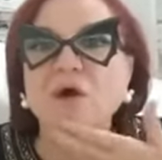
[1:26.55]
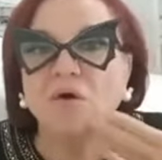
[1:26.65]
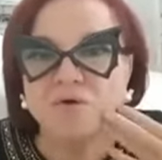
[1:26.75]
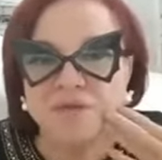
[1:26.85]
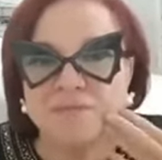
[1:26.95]

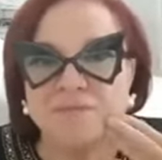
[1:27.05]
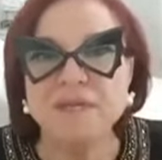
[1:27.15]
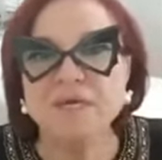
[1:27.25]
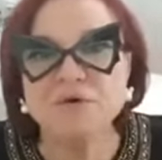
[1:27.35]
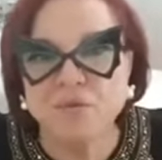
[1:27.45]
on the
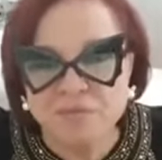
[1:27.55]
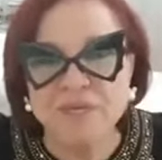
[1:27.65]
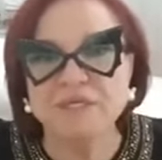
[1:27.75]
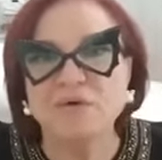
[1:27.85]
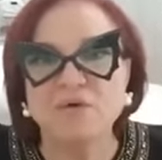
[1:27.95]
beard, or
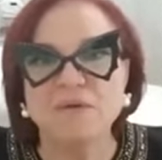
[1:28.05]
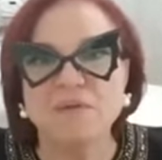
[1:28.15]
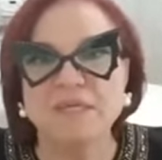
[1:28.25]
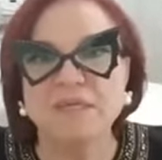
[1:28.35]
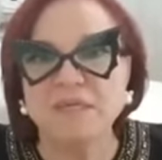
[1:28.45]
be it on the
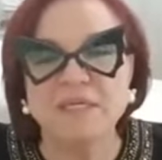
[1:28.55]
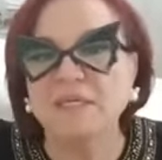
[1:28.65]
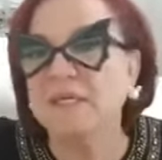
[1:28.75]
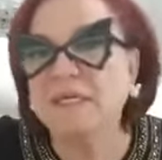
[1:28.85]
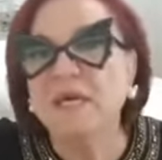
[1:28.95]

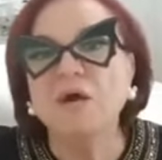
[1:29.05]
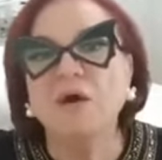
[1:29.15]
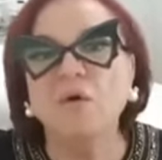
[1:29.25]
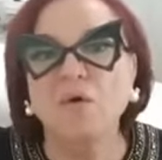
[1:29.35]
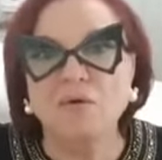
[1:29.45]
bikini,
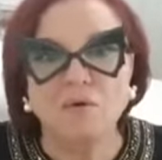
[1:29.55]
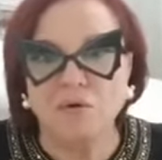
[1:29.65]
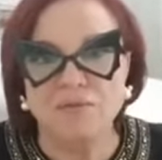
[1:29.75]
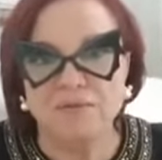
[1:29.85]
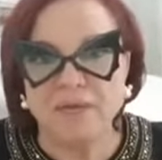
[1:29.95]
or
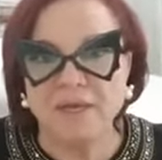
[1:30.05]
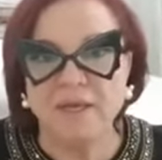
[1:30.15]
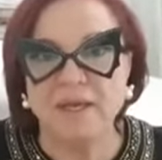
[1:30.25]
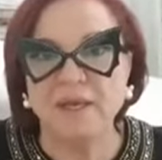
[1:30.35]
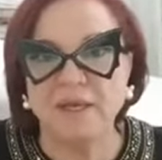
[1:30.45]
on the